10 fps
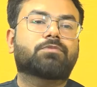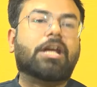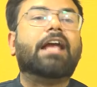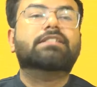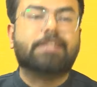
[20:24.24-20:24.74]

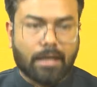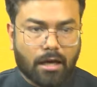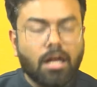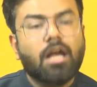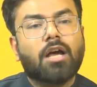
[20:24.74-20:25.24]
Sheikh
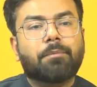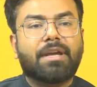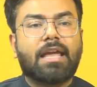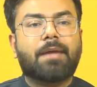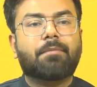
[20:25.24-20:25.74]
Hasina
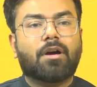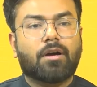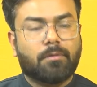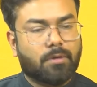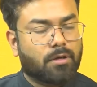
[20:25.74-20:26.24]
became
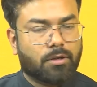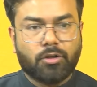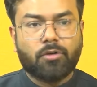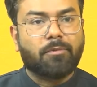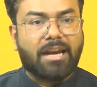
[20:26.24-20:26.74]

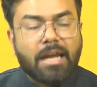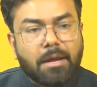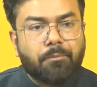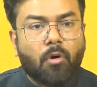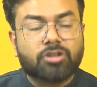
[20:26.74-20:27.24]
very
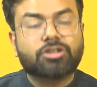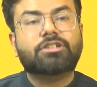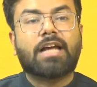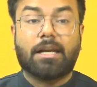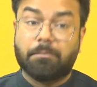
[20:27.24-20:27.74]

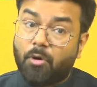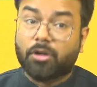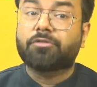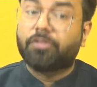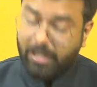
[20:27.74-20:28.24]
important and
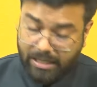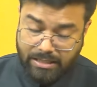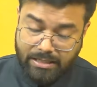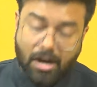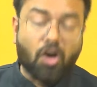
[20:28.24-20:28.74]
important for
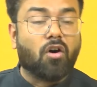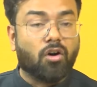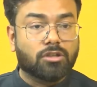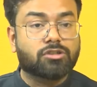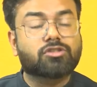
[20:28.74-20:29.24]
India
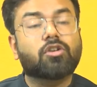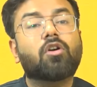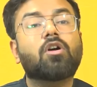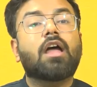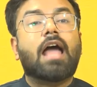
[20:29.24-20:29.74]
also,
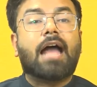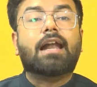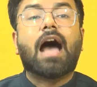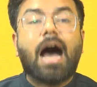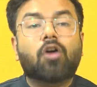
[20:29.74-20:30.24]

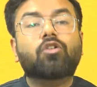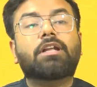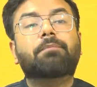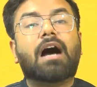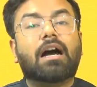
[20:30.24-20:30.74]
and how
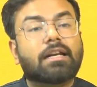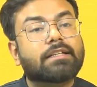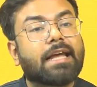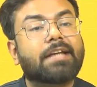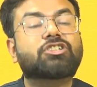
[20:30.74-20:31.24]
the
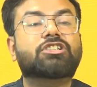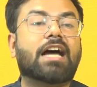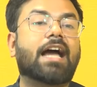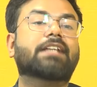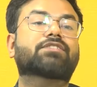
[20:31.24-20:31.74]
Bangladesh
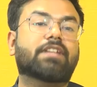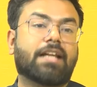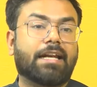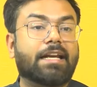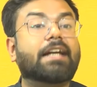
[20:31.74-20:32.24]
ties
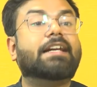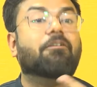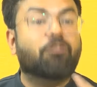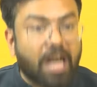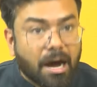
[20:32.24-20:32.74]
with India
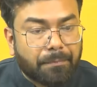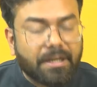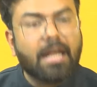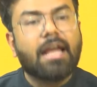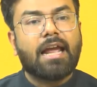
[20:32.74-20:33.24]

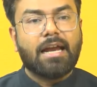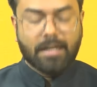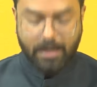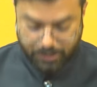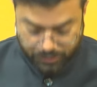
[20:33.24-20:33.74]
developed
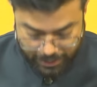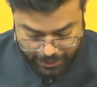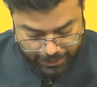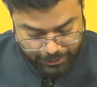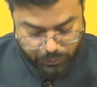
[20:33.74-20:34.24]
in her
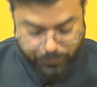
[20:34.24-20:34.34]
reign.